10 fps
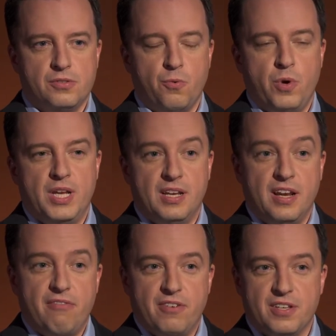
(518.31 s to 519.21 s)
So winning an
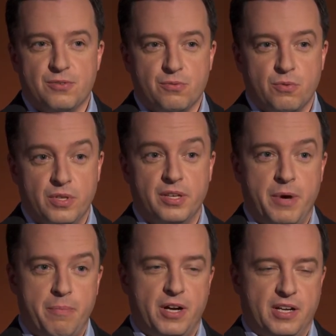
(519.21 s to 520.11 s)
Effie is really
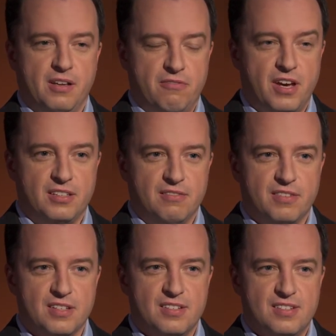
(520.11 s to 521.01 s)
about marketing
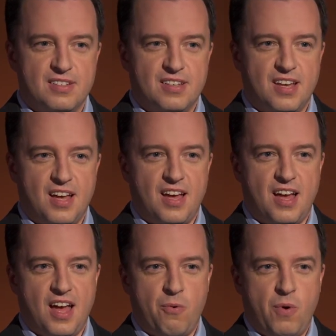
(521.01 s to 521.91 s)
effectiveness
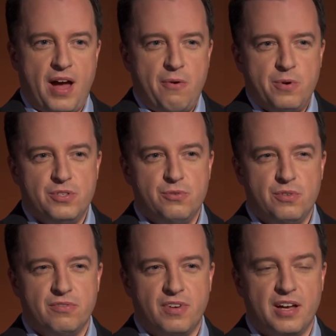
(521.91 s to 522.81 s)
how would you
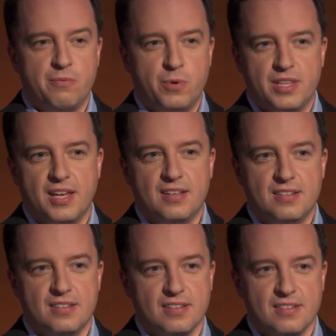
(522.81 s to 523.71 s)
define what that
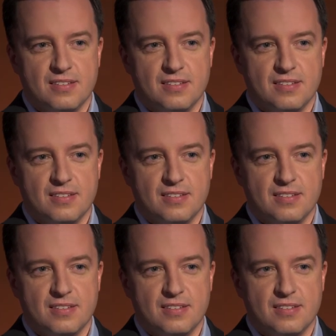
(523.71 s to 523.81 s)
is?